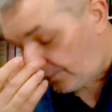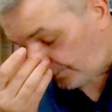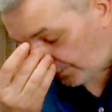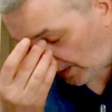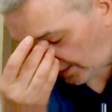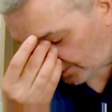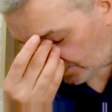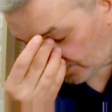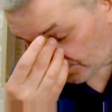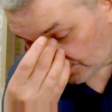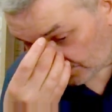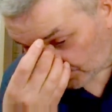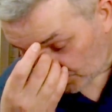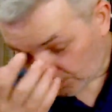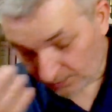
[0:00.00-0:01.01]

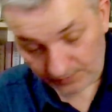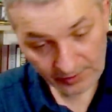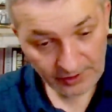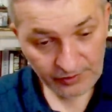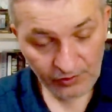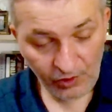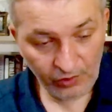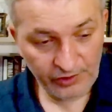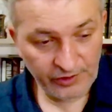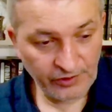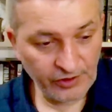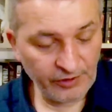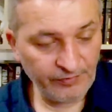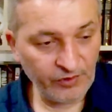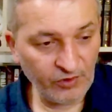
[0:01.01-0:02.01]
Arctic, this northern
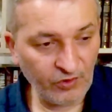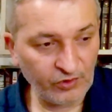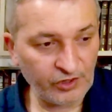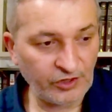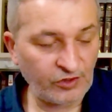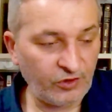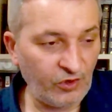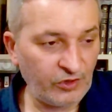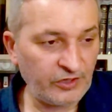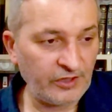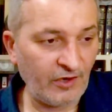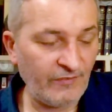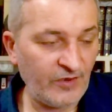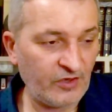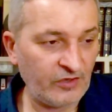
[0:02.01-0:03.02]
shipping route is closed
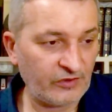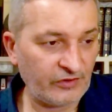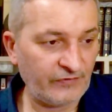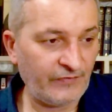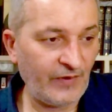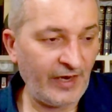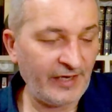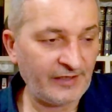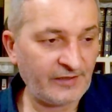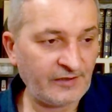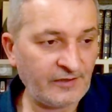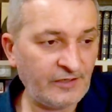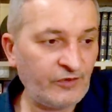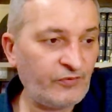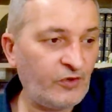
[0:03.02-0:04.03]
now because of ice,
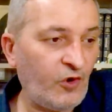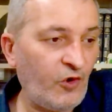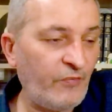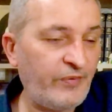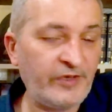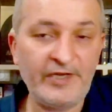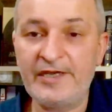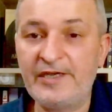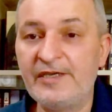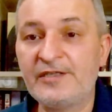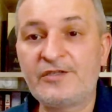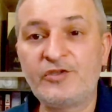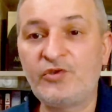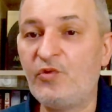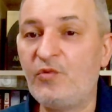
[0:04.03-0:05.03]
it will open, I
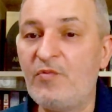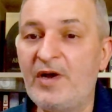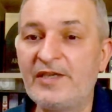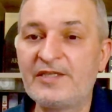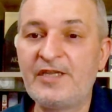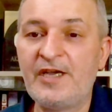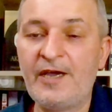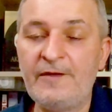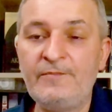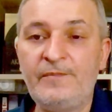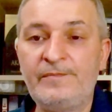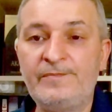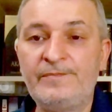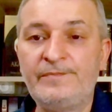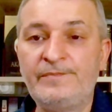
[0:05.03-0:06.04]
guess, in 2 months' time,
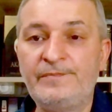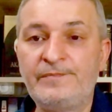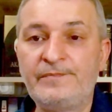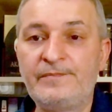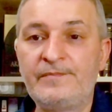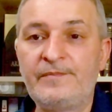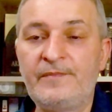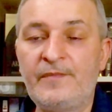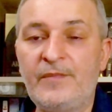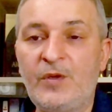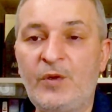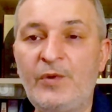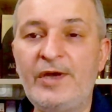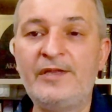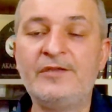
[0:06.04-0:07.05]

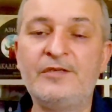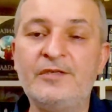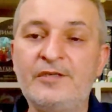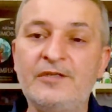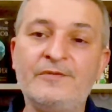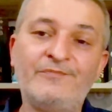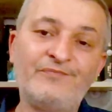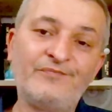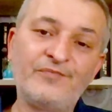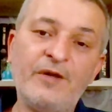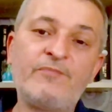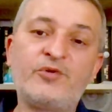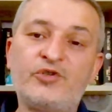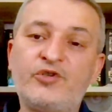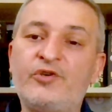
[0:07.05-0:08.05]
when
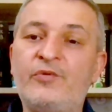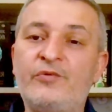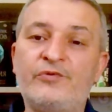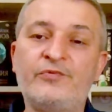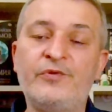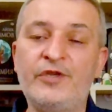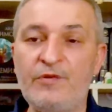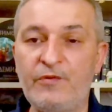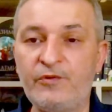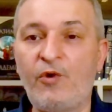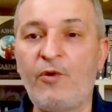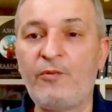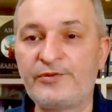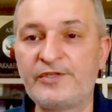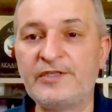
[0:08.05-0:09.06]
temperatures will
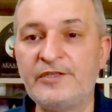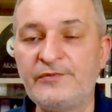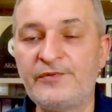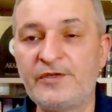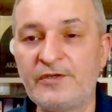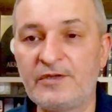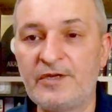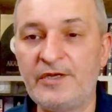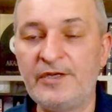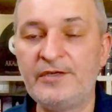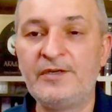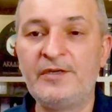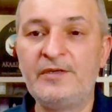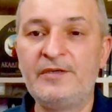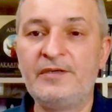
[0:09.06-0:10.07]
drop significantly
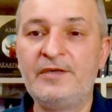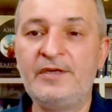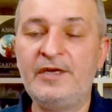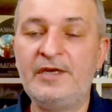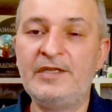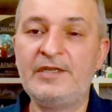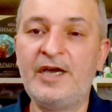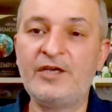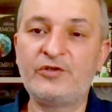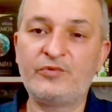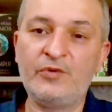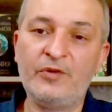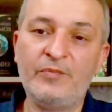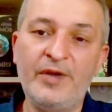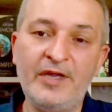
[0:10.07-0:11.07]
and ice
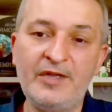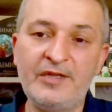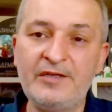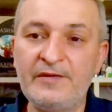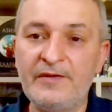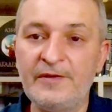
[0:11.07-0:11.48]
will melt.